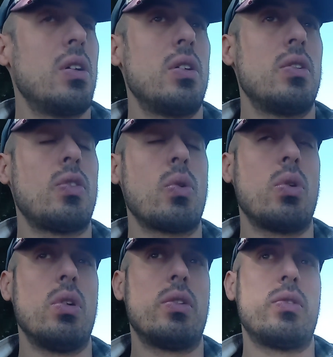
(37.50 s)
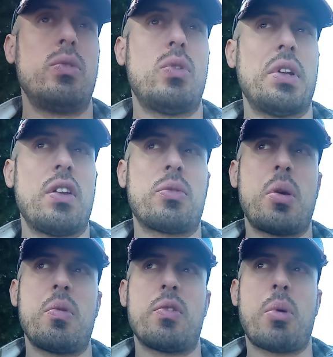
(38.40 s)
so-called Donetsk
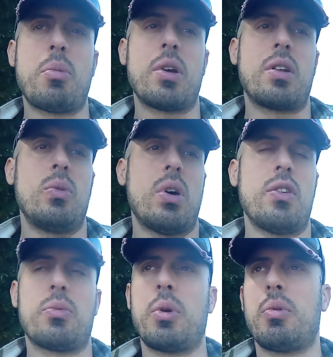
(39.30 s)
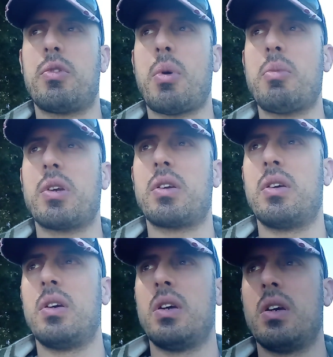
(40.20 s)
People's Republic, Luhansk People's Republic,
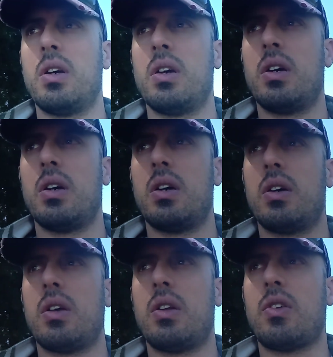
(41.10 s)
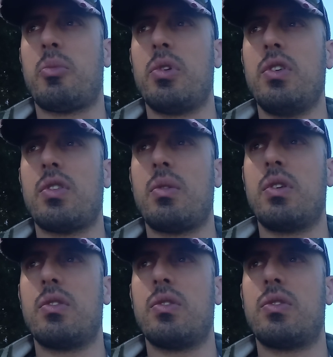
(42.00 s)
and Zaporizhia
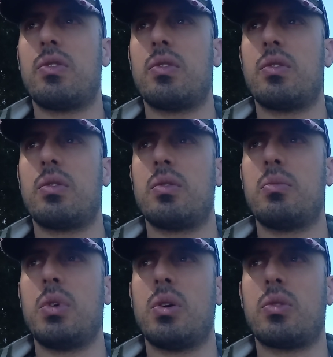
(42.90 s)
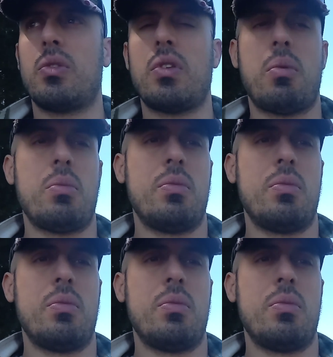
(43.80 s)
regions belong to them.